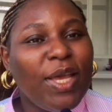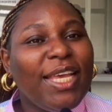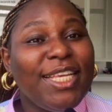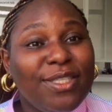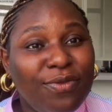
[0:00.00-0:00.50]

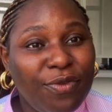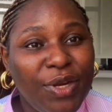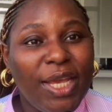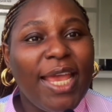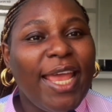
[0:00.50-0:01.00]
It's
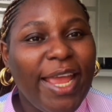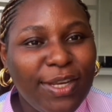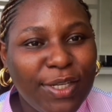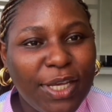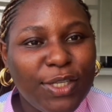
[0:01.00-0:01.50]
free
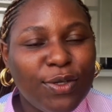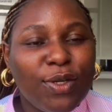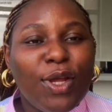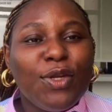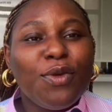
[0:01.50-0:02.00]
education.
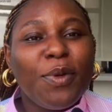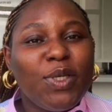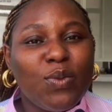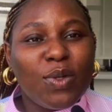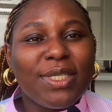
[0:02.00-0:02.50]
Nobody
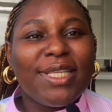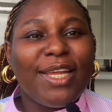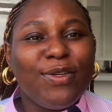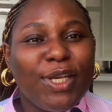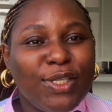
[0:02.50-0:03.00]
wants
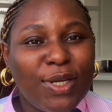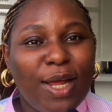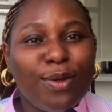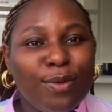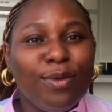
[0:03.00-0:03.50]
educational
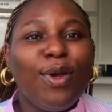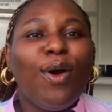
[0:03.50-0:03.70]
loan